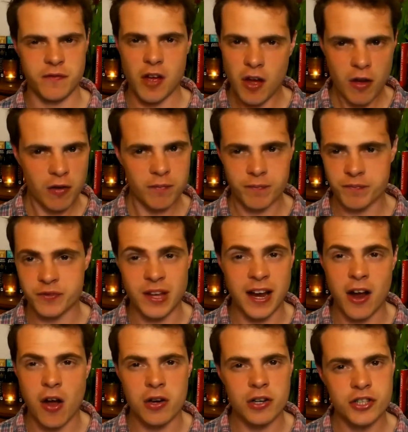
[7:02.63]
her
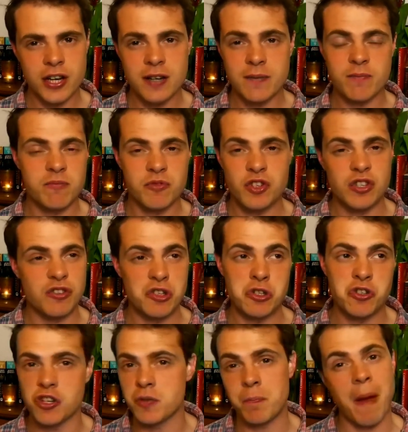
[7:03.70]
psychology. She's
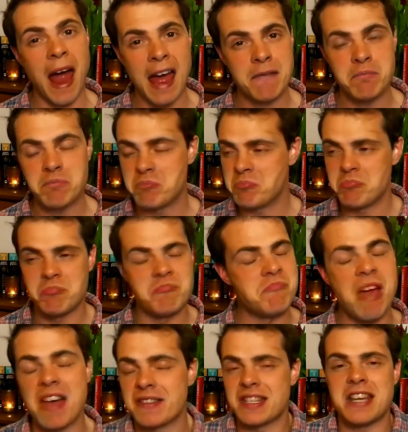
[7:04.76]
just bad.
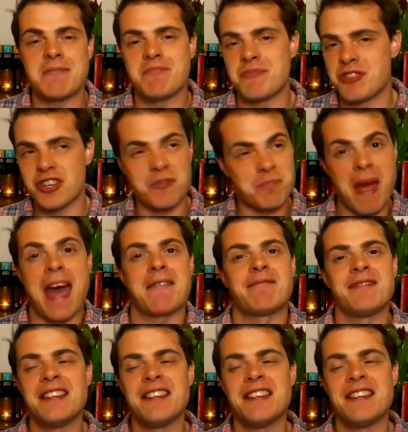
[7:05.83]
That's it. Just bad.